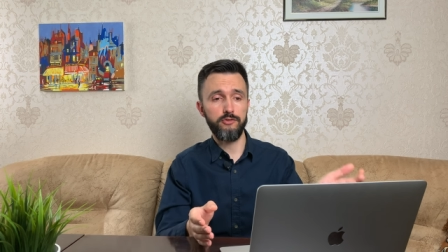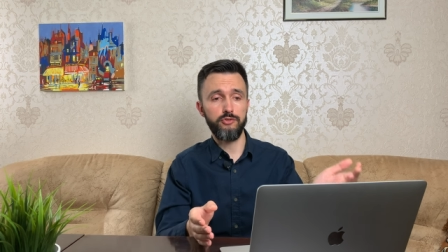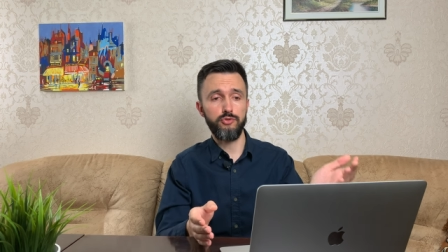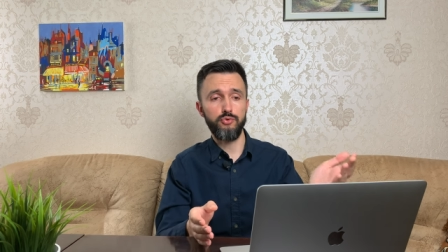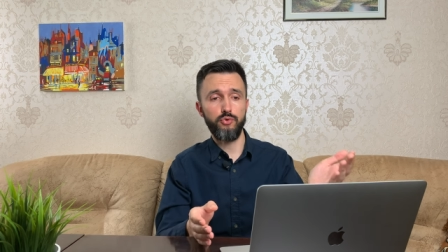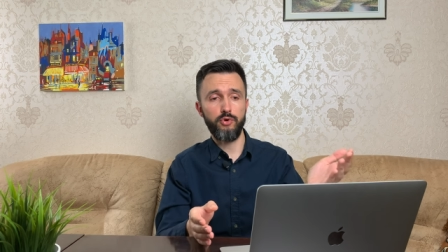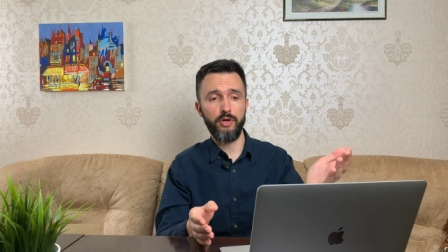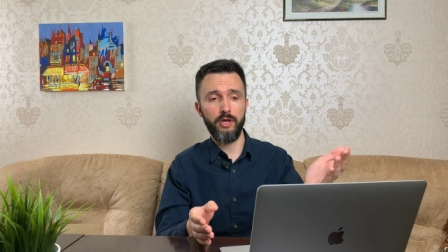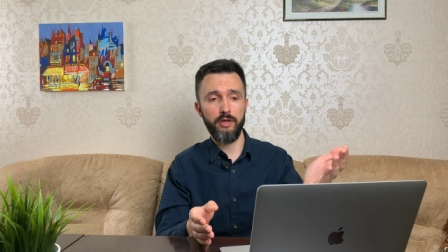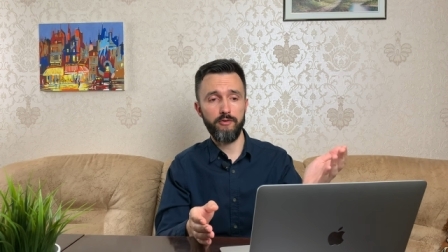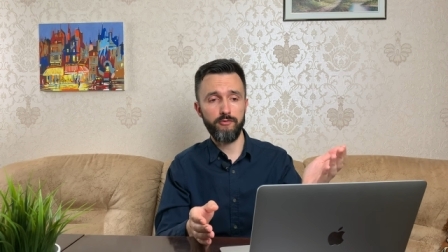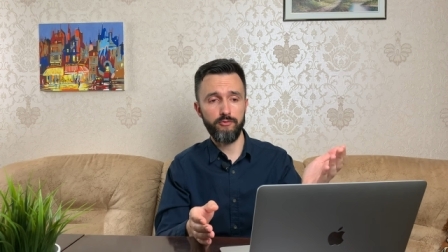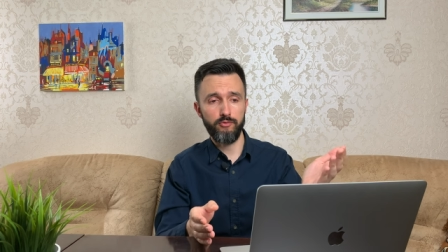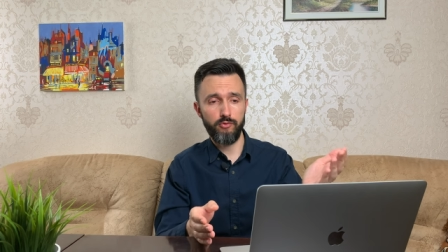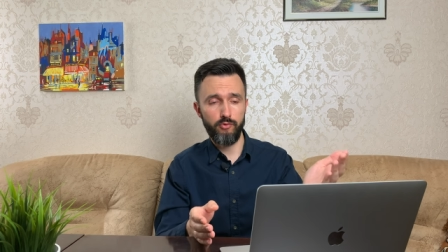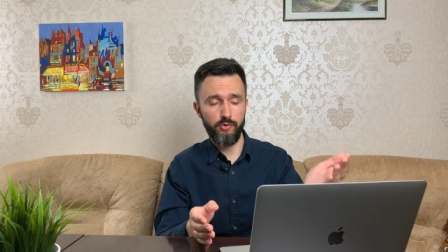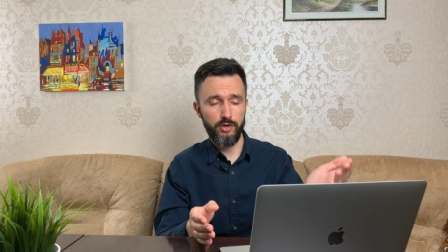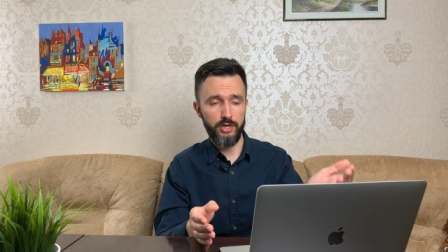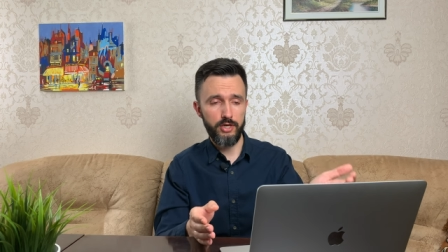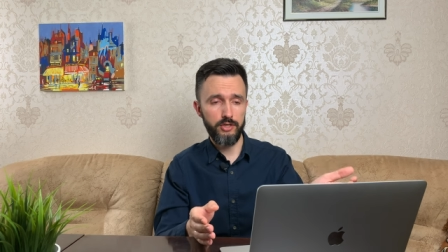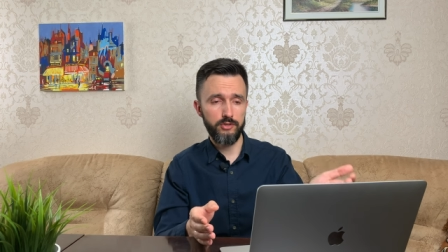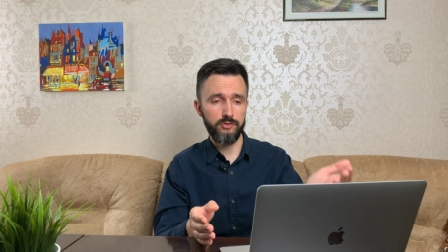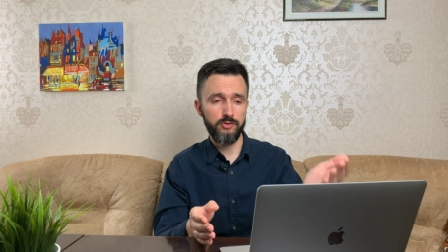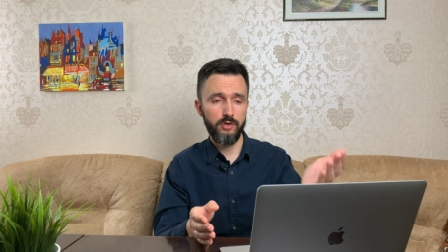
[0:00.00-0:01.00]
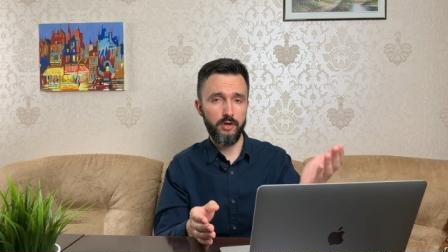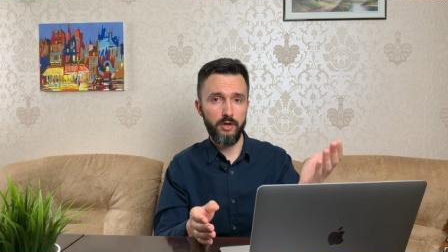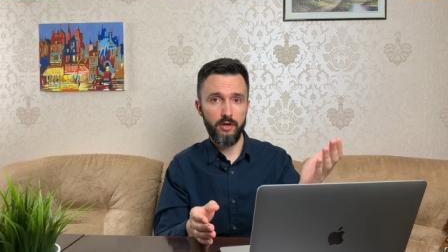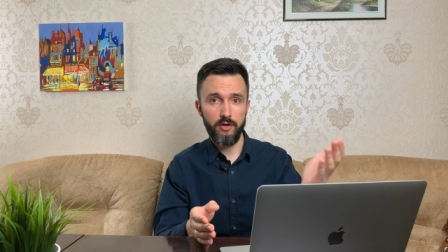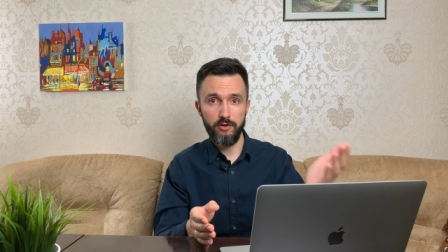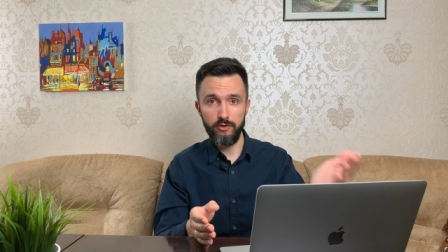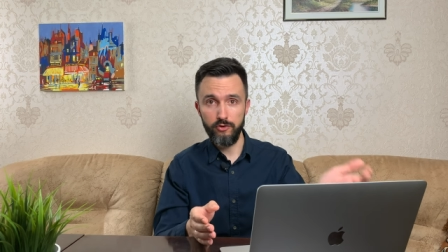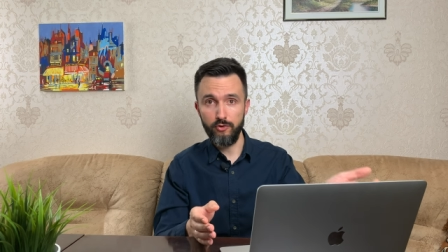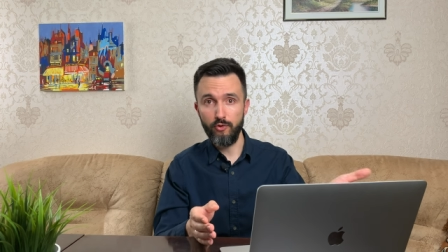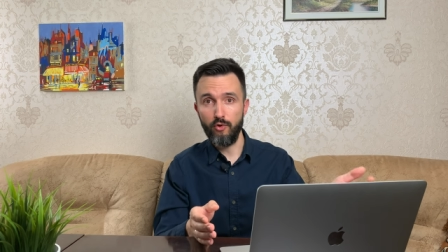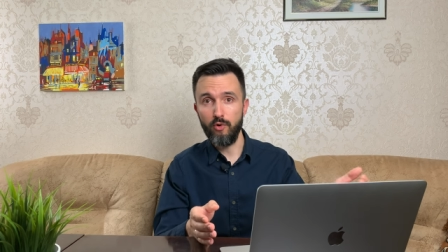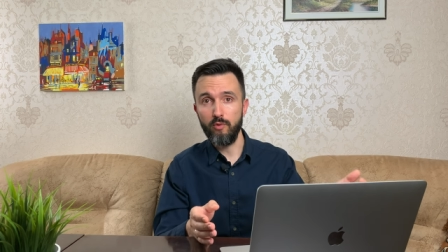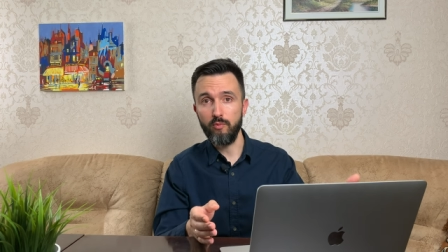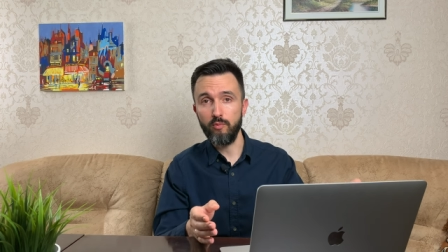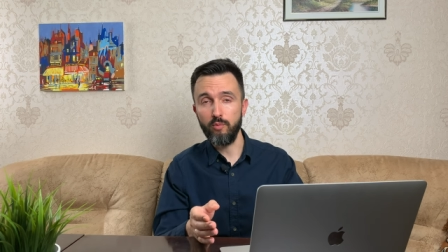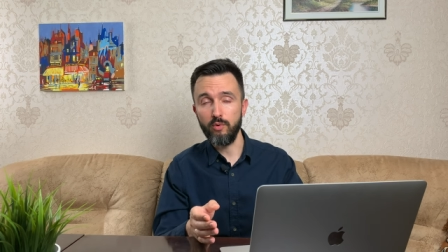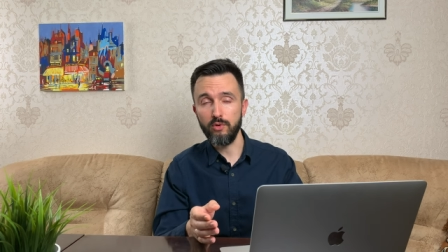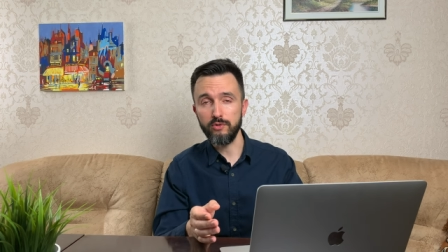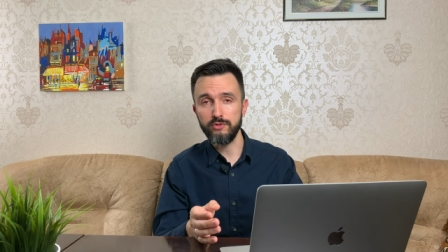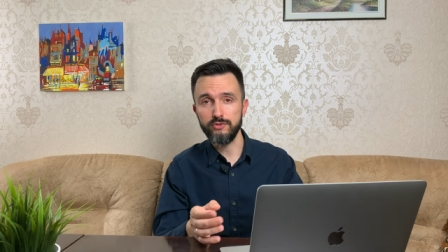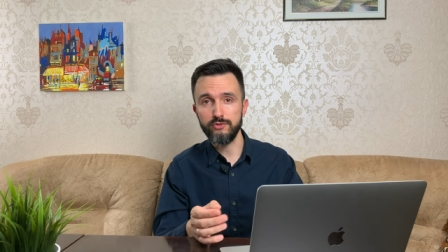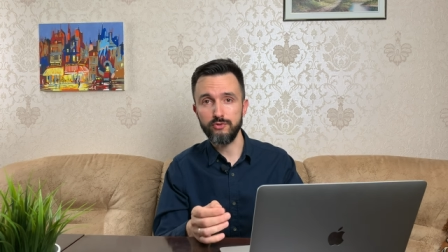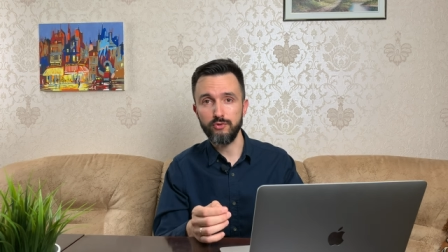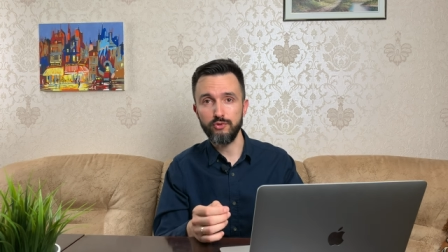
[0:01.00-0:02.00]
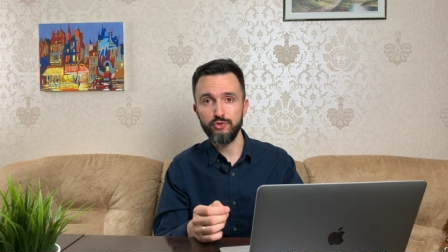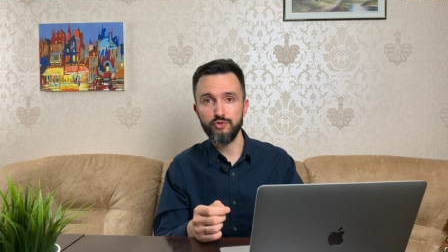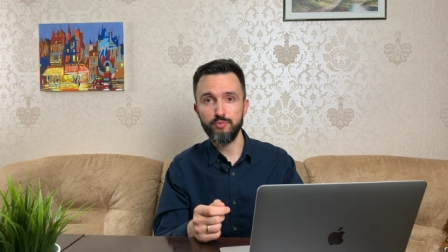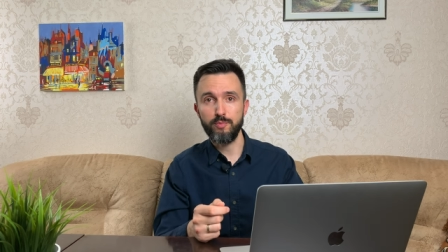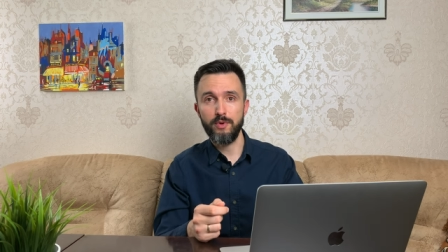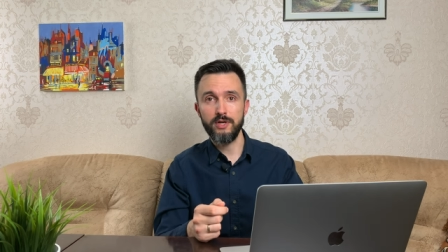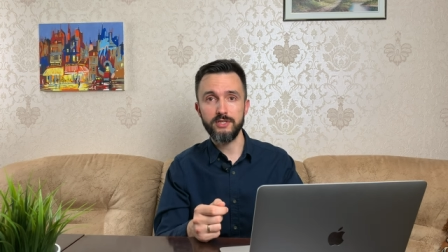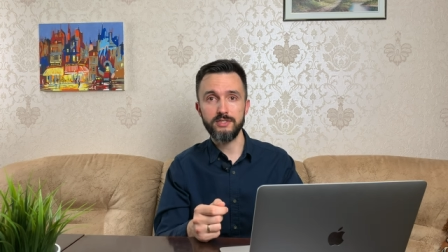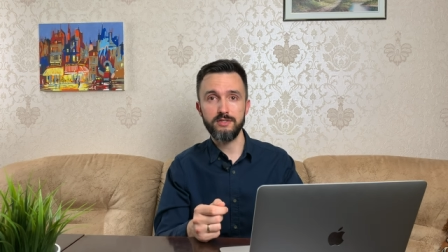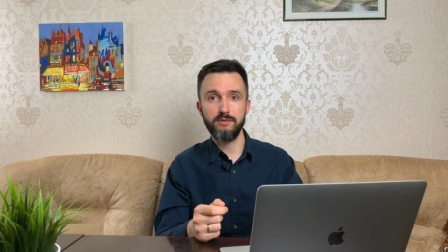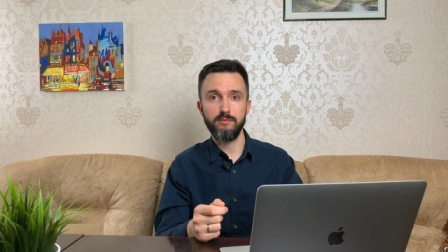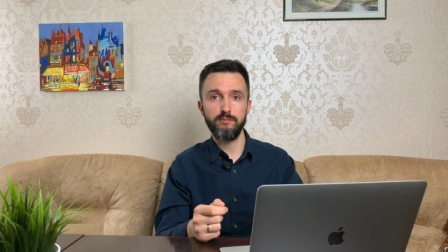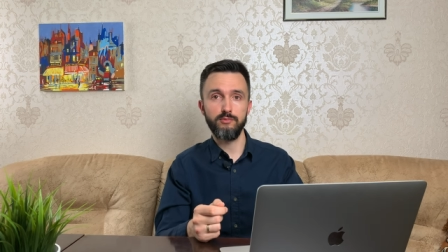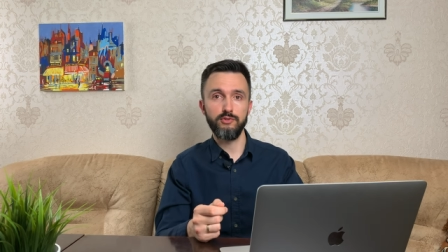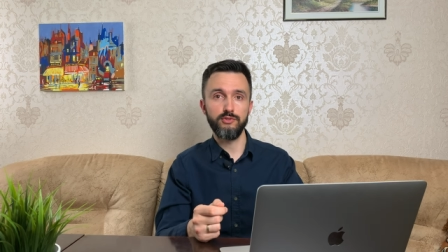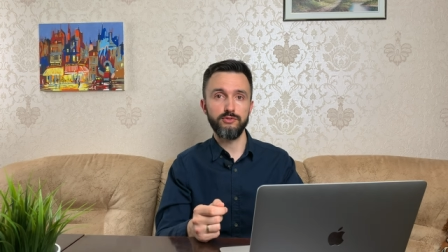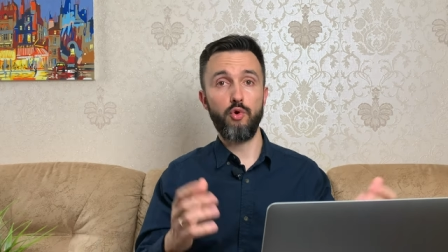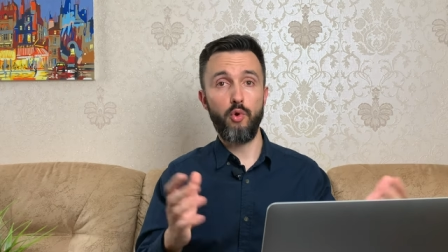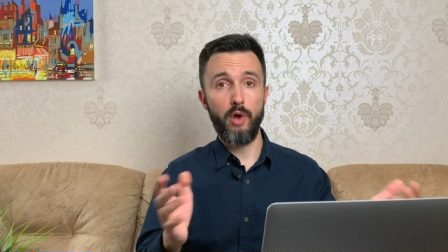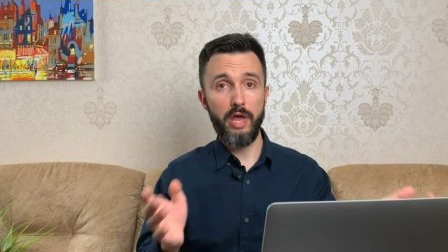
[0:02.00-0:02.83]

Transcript: you have created your word search puzzle book.